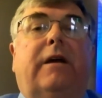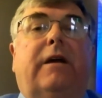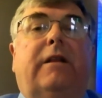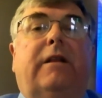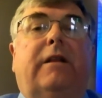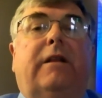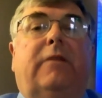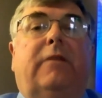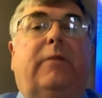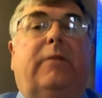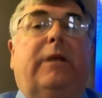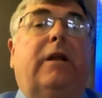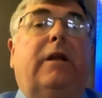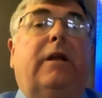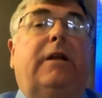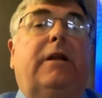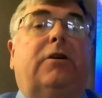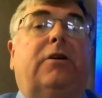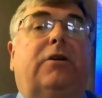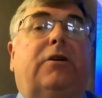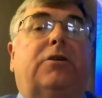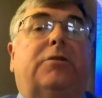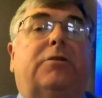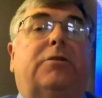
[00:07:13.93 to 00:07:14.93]
The
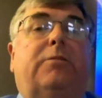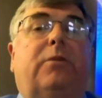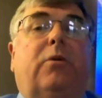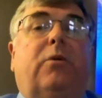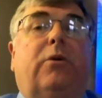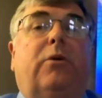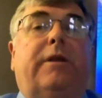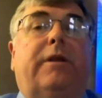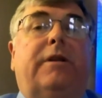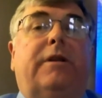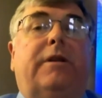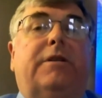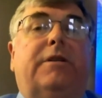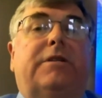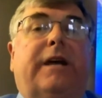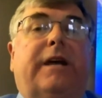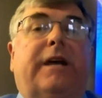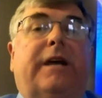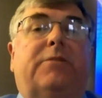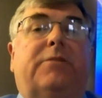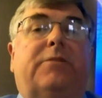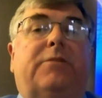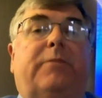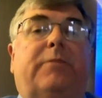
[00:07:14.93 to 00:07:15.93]
ability to explore the
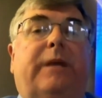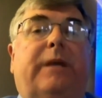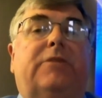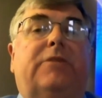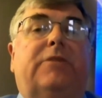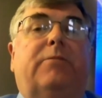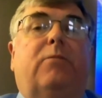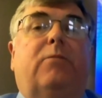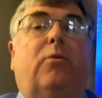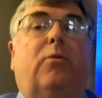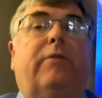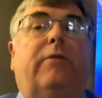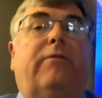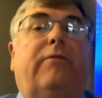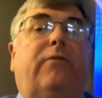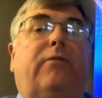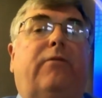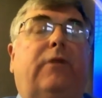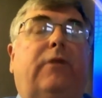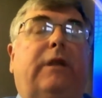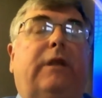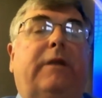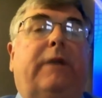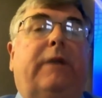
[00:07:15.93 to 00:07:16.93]
design space more
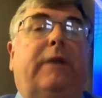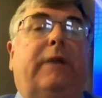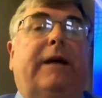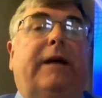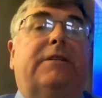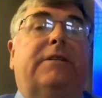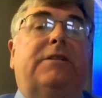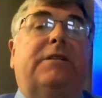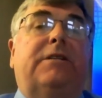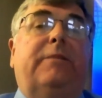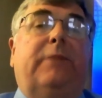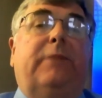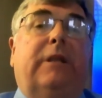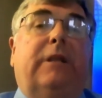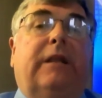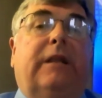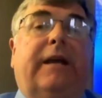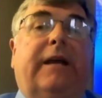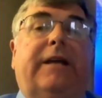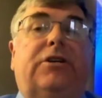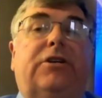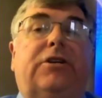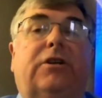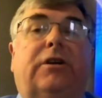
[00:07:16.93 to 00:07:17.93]
fully by
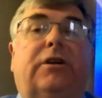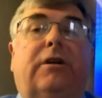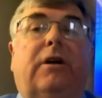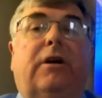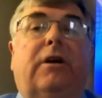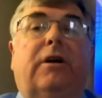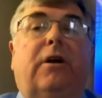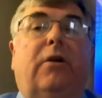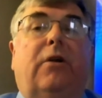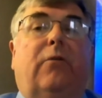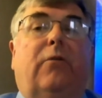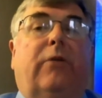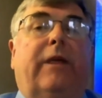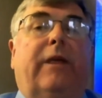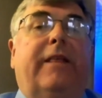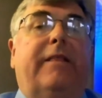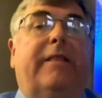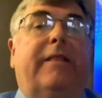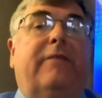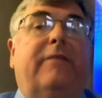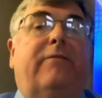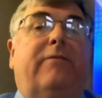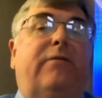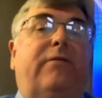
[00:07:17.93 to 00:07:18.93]
simulation
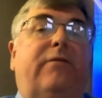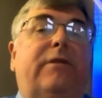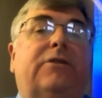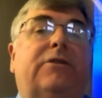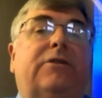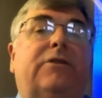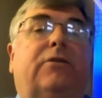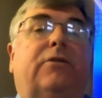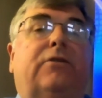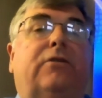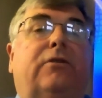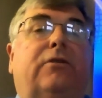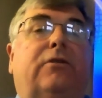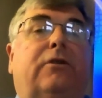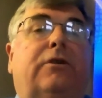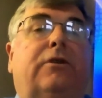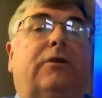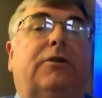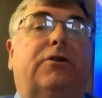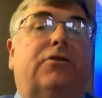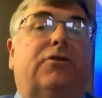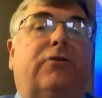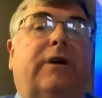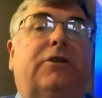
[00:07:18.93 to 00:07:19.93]
rather than physical
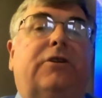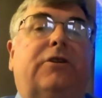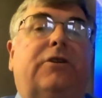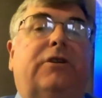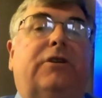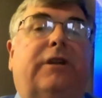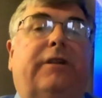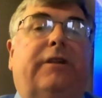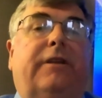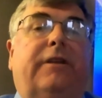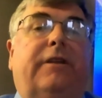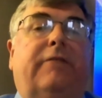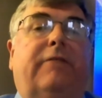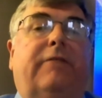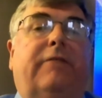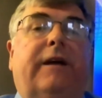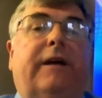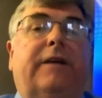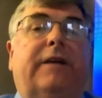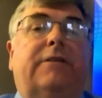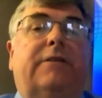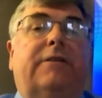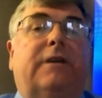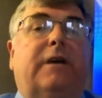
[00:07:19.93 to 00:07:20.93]
construction of the
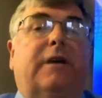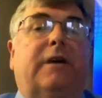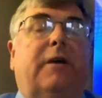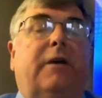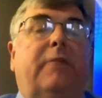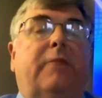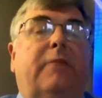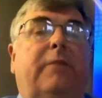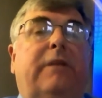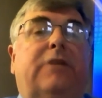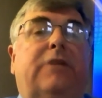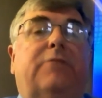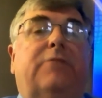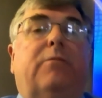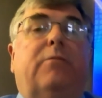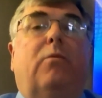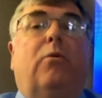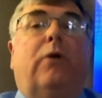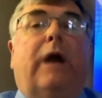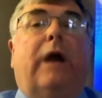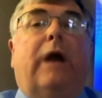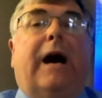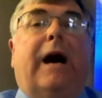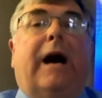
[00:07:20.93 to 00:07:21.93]
device means
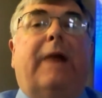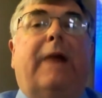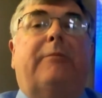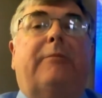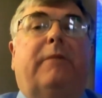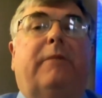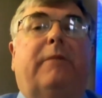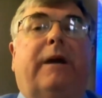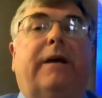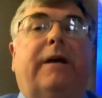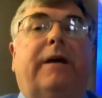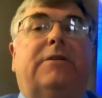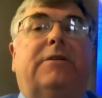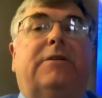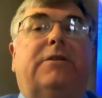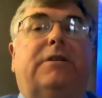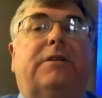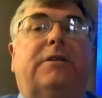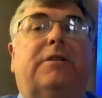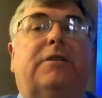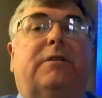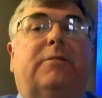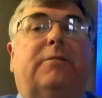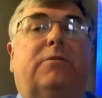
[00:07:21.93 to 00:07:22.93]
more optimized
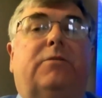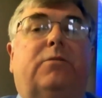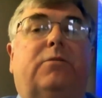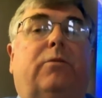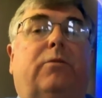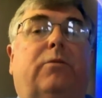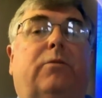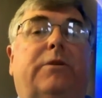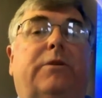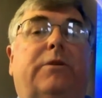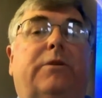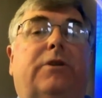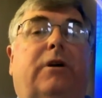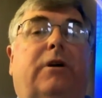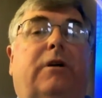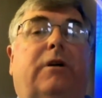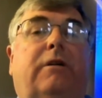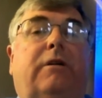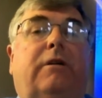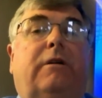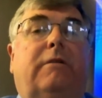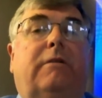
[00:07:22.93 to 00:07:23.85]
systems will result.